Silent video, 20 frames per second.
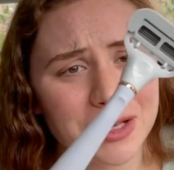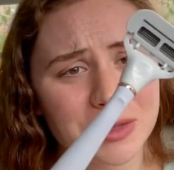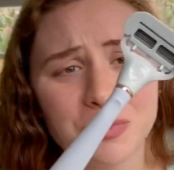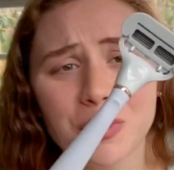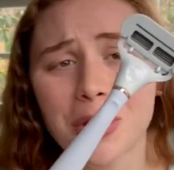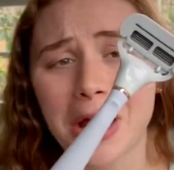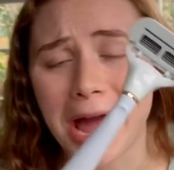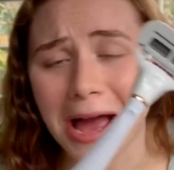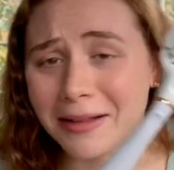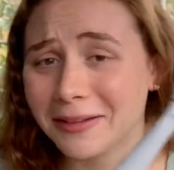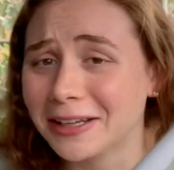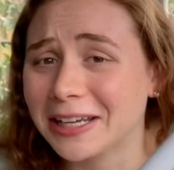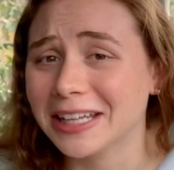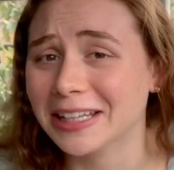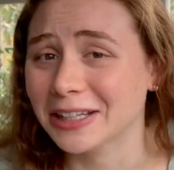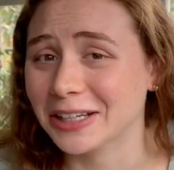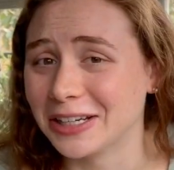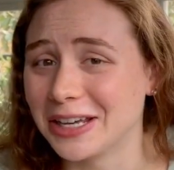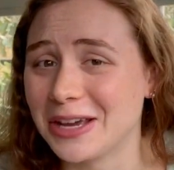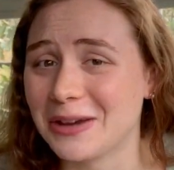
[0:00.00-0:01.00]
more
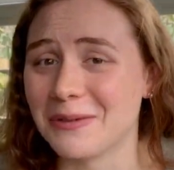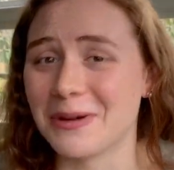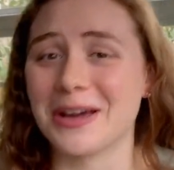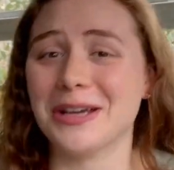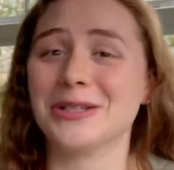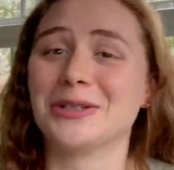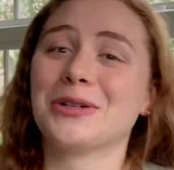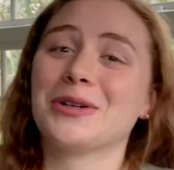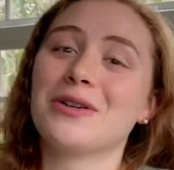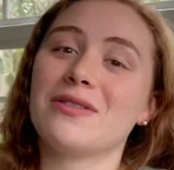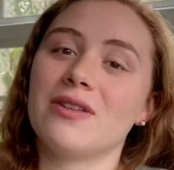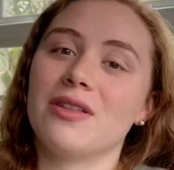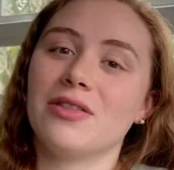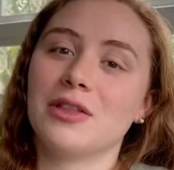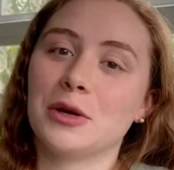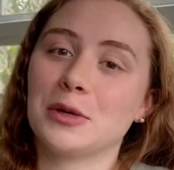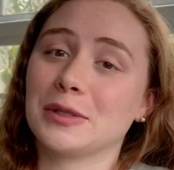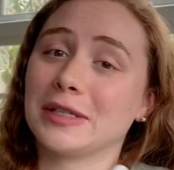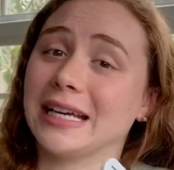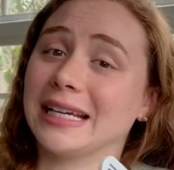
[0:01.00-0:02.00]
elegant looking razor than
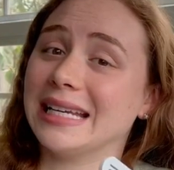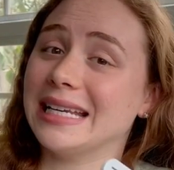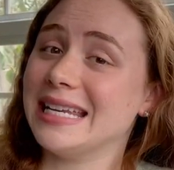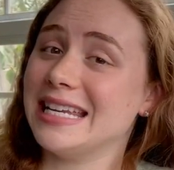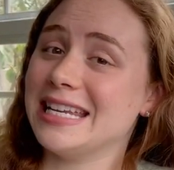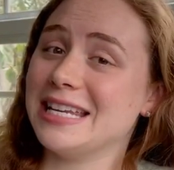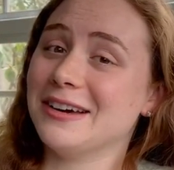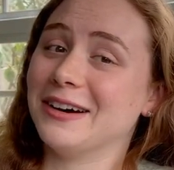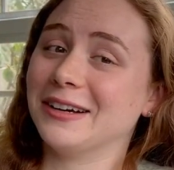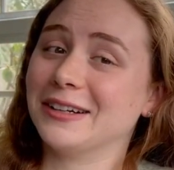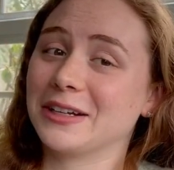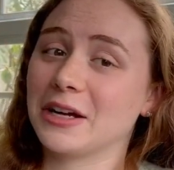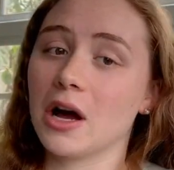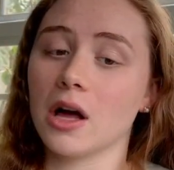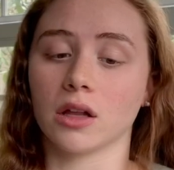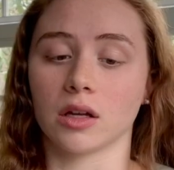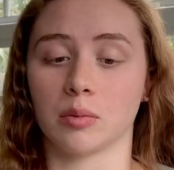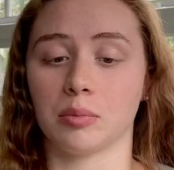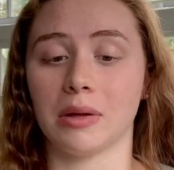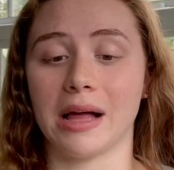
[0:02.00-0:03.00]
those like neon
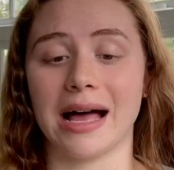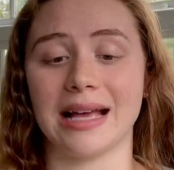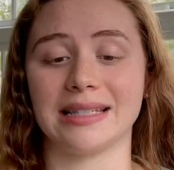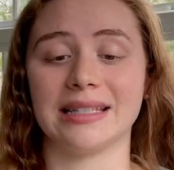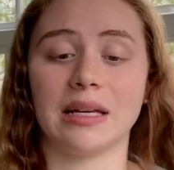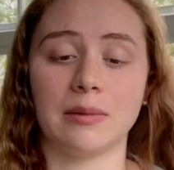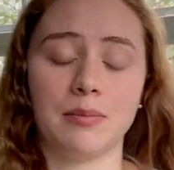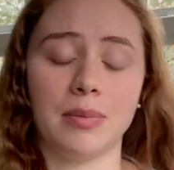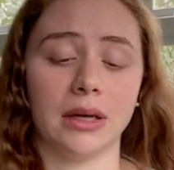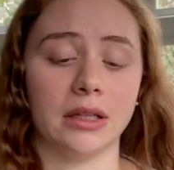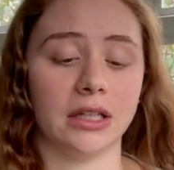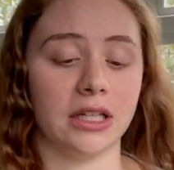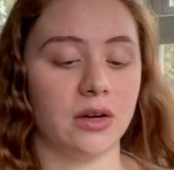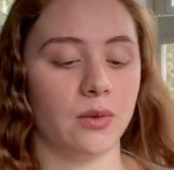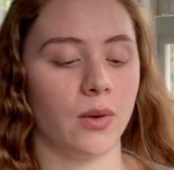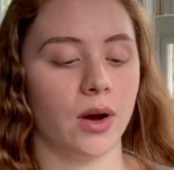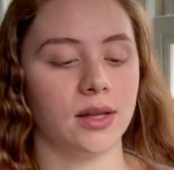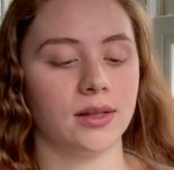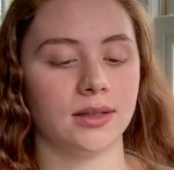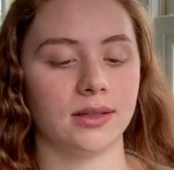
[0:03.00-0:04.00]
color plastic Billy
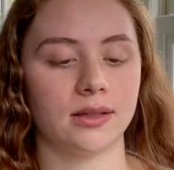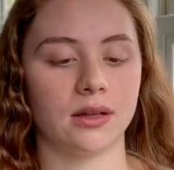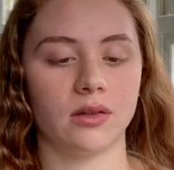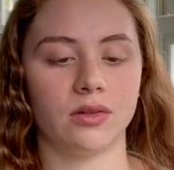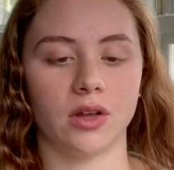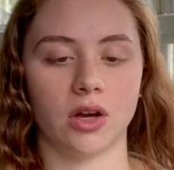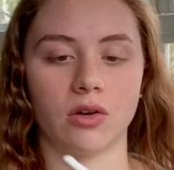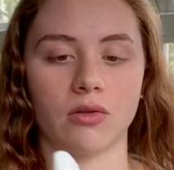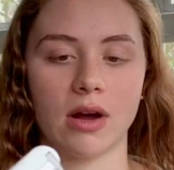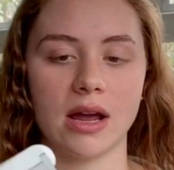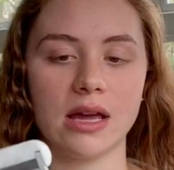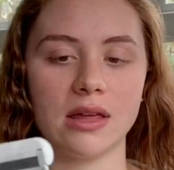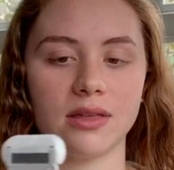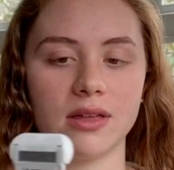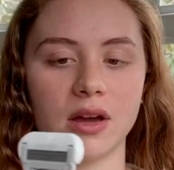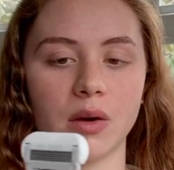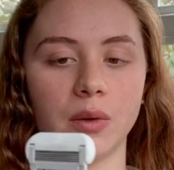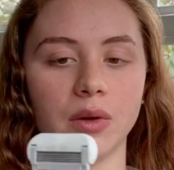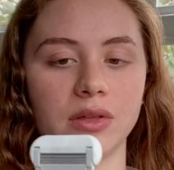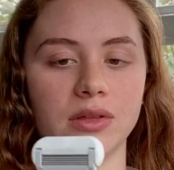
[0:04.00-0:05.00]
ones. The great
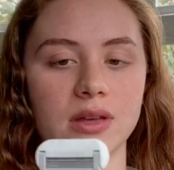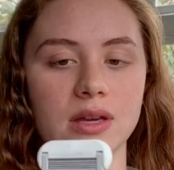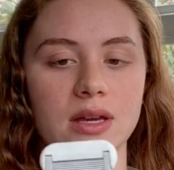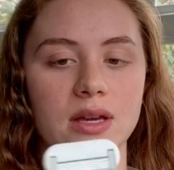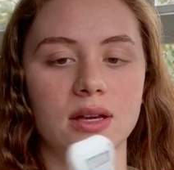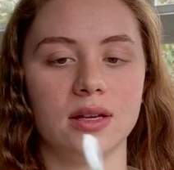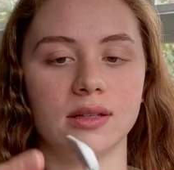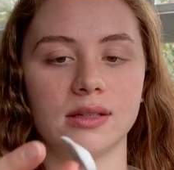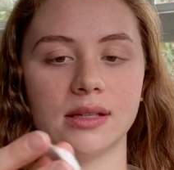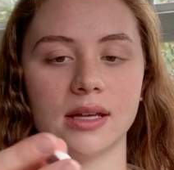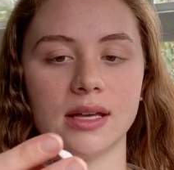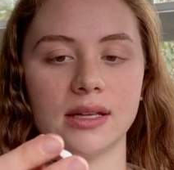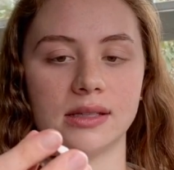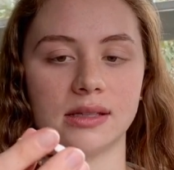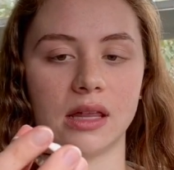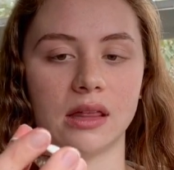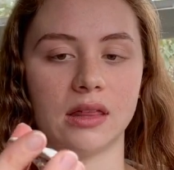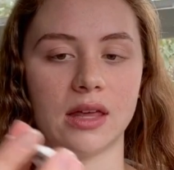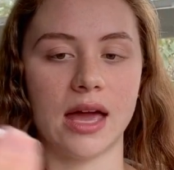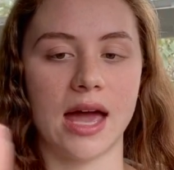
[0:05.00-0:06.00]
thing with these is
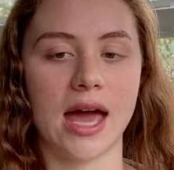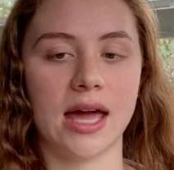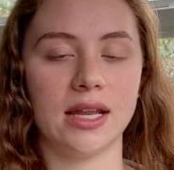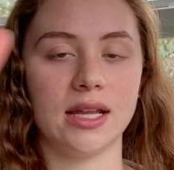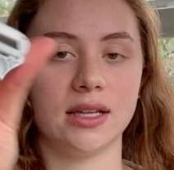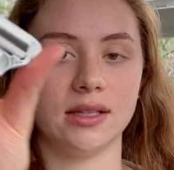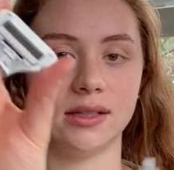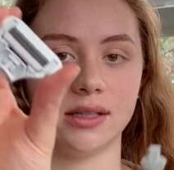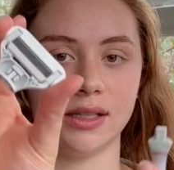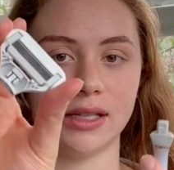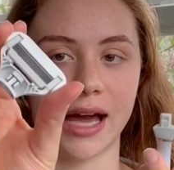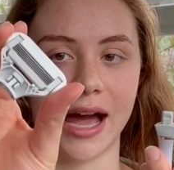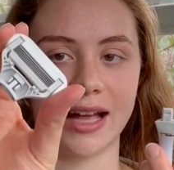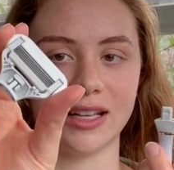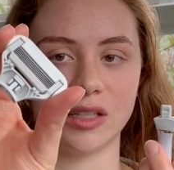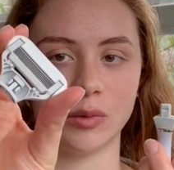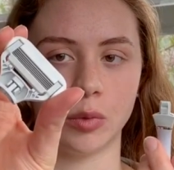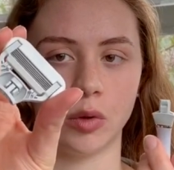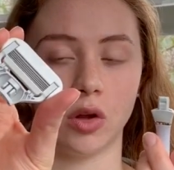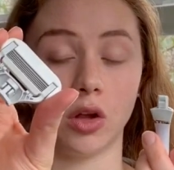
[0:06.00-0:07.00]
that the head is
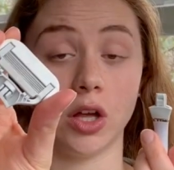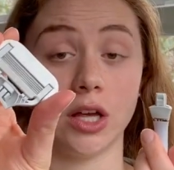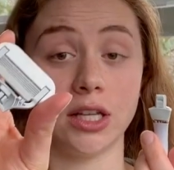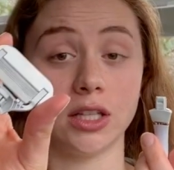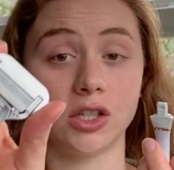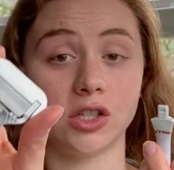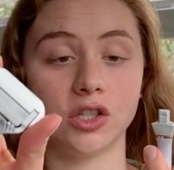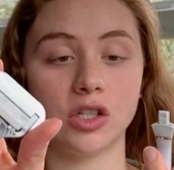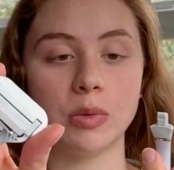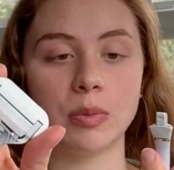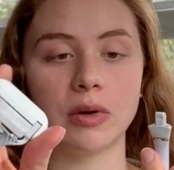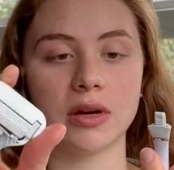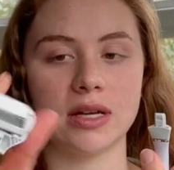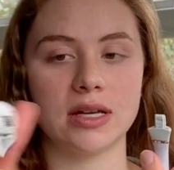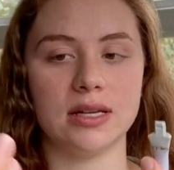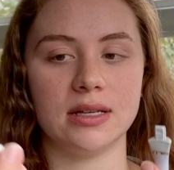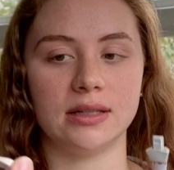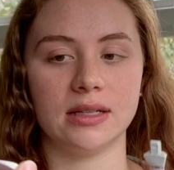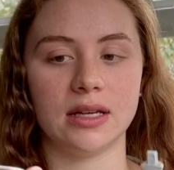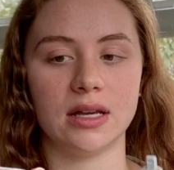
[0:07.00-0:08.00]
detachable. It's super
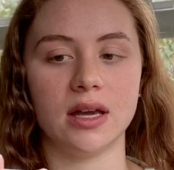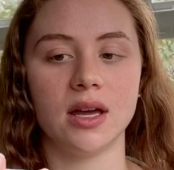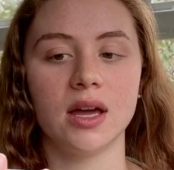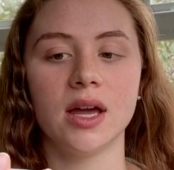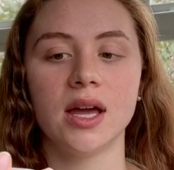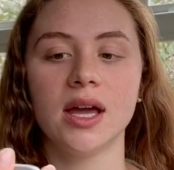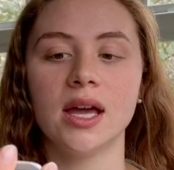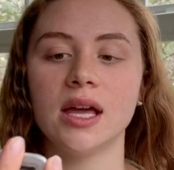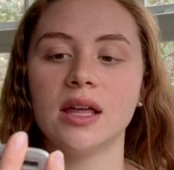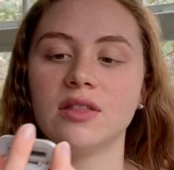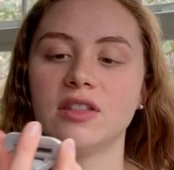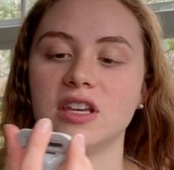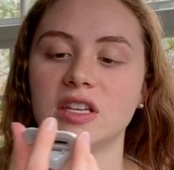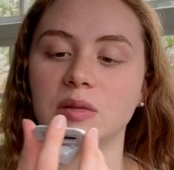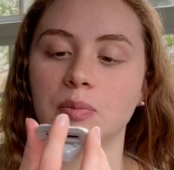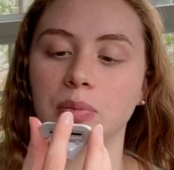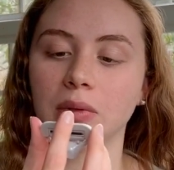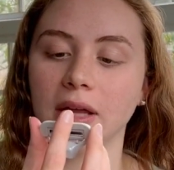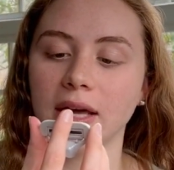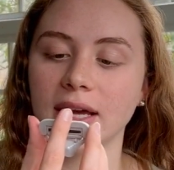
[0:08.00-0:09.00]
easy. These
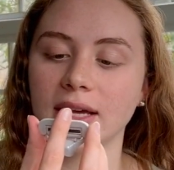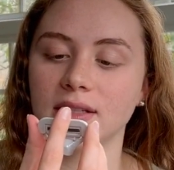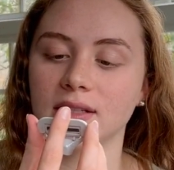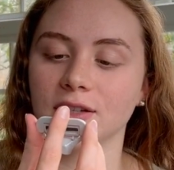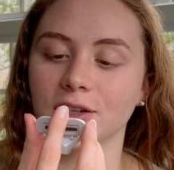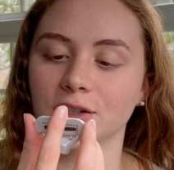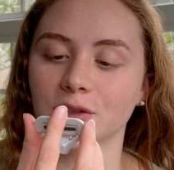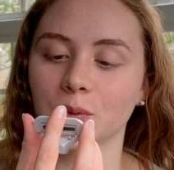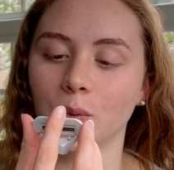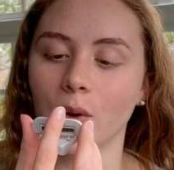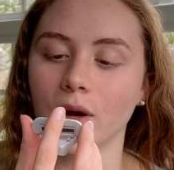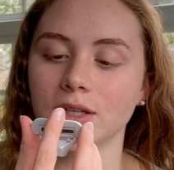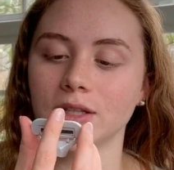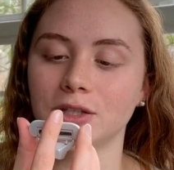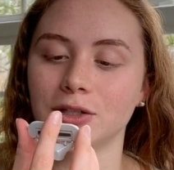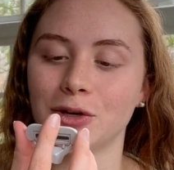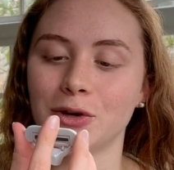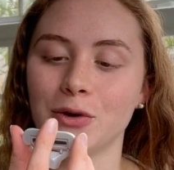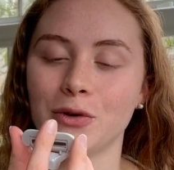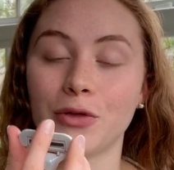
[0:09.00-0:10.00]
blades, there's 1,
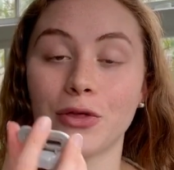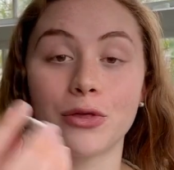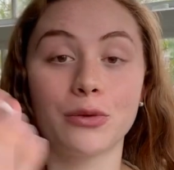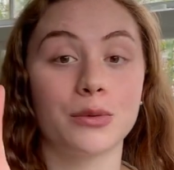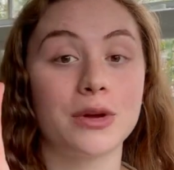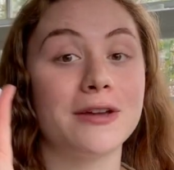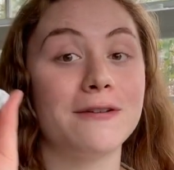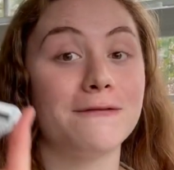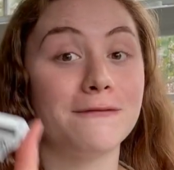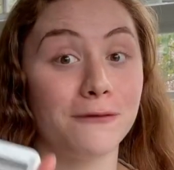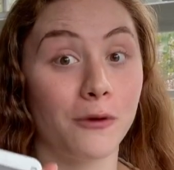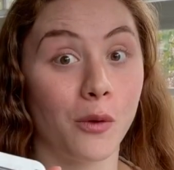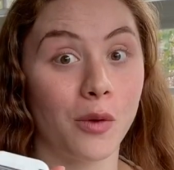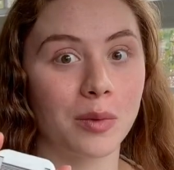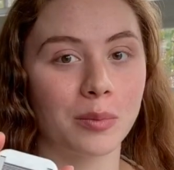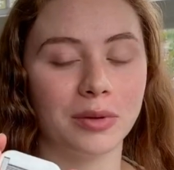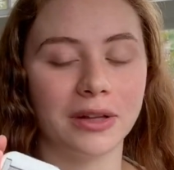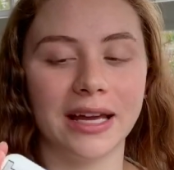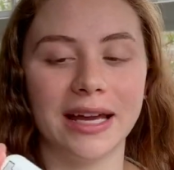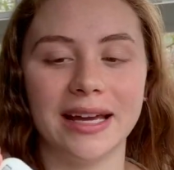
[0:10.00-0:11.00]
2, 3, 4
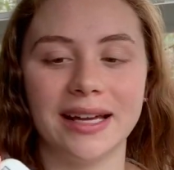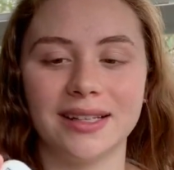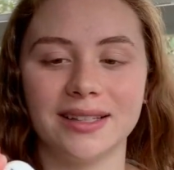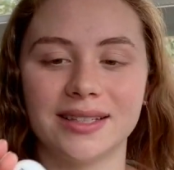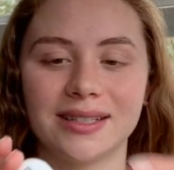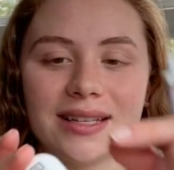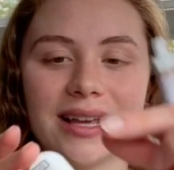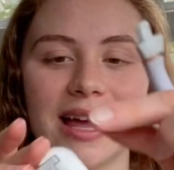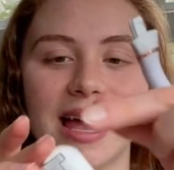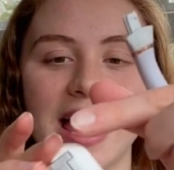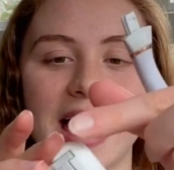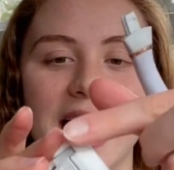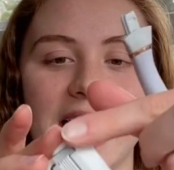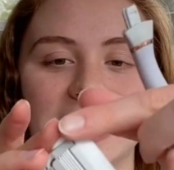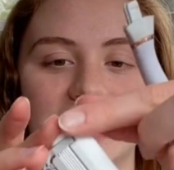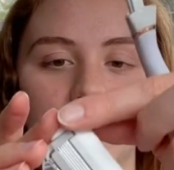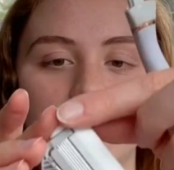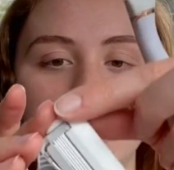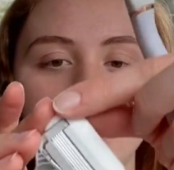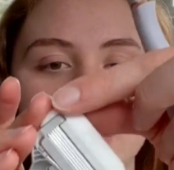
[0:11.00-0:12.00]
blades,
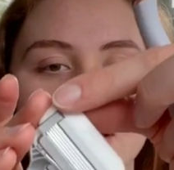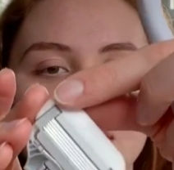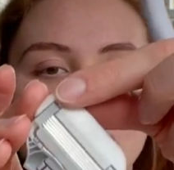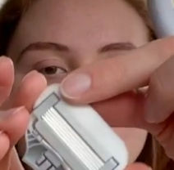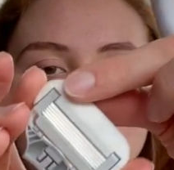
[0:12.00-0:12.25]
as well as a